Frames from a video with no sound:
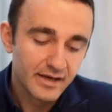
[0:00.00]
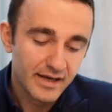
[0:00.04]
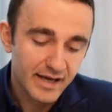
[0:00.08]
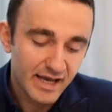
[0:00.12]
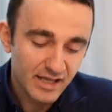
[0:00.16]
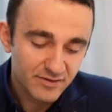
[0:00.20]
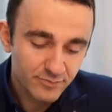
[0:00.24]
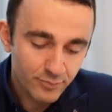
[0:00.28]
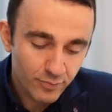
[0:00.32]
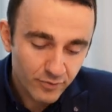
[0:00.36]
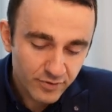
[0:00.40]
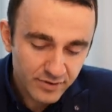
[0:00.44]

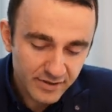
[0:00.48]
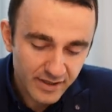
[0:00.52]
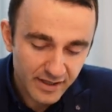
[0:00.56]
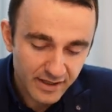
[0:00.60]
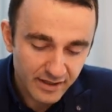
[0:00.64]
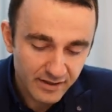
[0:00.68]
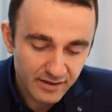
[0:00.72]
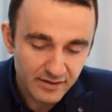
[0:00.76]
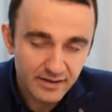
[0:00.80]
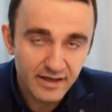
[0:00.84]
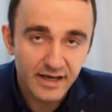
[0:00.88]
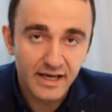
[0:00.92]
At point
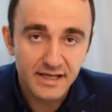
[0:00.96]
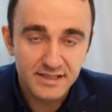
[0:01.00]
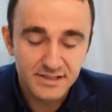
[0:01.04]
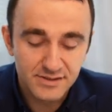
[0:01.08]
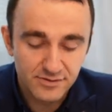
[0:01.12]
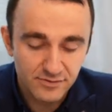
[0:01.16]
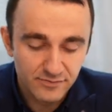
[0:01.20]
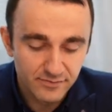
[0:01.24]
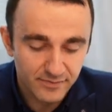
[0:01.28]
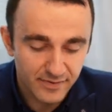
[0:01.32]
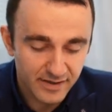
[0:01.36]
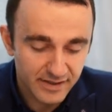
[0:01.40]
A,
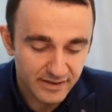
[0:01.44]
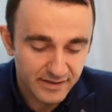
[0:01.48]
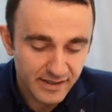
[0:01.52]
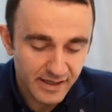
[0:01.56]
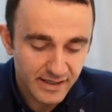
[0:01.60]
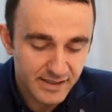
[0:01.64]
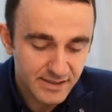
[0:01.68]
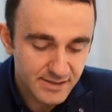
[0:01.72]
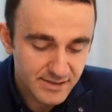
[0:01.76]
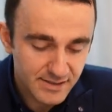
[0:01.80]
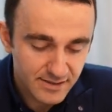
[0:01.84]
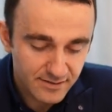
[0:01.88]
as you may
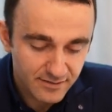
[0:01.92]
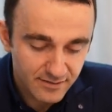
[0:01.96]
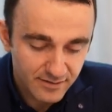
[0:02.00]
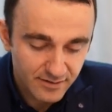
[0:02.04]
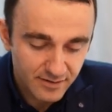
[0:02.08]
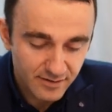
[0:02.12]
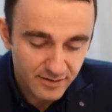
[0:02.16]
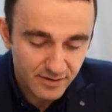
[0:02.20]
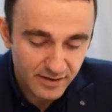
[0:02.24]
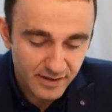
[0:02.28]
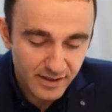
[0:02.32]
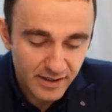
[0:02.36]
guess,
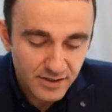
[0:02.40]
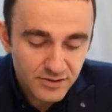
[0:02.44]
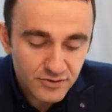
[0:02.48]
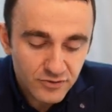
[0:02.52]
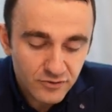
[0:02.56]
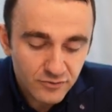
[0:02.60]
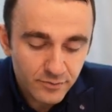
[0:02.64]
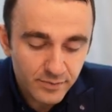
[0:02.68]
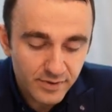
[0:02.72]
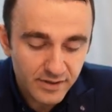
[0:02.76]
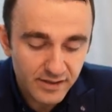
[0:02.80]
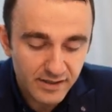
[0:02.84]
it
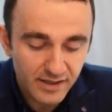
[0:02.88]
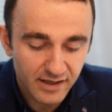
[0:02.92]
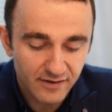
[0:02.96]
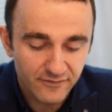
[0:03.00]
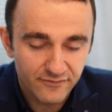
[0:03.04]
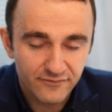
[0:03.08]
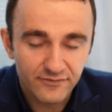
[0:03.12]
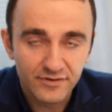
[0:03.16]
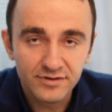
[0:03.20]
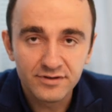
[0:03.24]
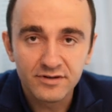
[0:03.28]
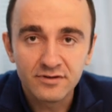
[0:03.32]
should be a
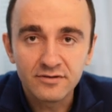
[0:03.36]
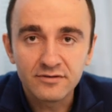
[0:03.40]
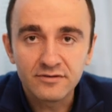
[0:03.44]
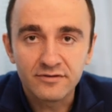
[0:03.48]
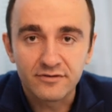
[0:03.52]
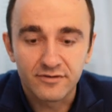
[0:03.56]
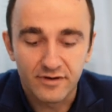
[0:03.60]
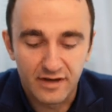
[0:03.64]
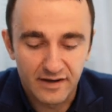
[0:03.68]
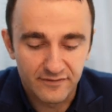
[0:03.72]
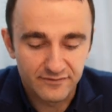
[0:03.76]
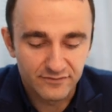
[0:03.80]

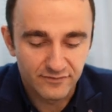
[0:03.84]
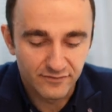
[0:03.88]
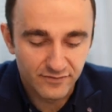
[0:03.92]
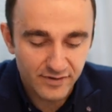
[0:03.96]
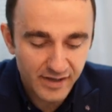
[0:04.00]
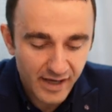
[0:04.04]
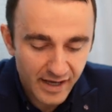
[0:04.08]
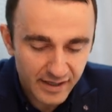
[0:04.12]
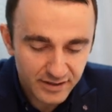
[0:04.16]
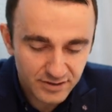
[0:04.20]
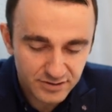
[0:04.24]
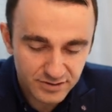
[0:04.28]
Friedel-Crafts
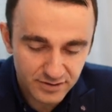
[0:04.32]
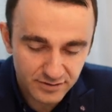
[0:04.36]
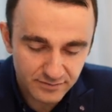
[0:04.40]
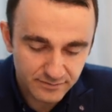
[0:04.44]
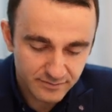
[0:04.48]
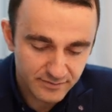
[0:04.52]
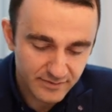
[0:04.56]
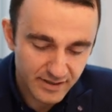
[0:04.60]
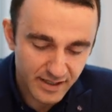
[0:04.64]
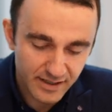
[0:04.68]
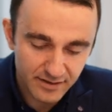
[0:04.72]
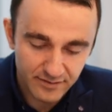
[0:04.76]

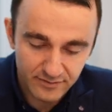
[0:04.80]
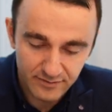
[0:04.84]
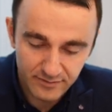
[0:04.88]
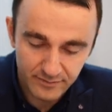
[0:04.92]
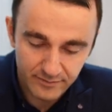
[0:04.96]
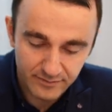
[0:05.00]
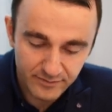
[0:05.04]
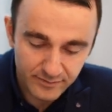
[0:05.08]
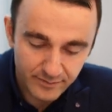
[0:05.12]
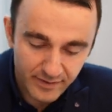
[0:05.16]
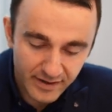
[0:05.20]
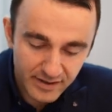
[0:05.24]
reaction
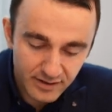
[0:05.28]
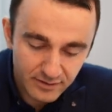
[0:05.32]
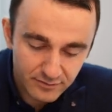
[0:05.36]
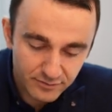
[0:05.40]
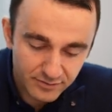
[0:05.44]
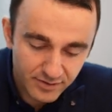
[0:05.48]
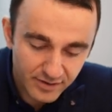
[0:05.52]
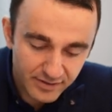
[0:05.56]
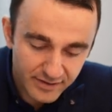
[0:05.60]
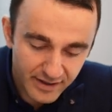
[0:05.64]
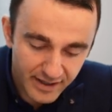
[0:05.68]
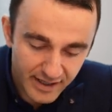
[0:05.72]
by
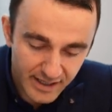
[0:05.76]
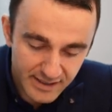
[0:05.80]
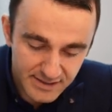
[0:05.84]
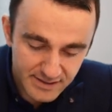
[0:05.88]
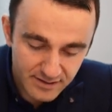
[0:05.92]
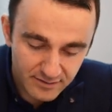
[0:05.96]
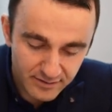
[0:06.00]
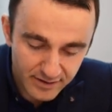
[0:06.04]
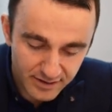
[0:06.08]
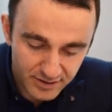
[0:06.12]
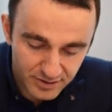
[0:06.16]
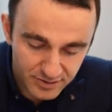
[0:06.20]
including the
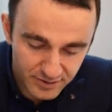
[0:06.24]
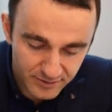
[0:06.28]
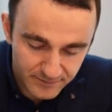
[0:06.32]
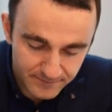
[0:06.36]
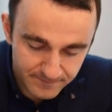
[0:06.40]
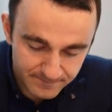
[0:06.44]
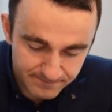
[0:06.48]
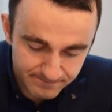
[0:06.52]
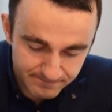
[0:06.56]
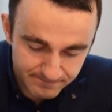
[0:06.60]
acylation.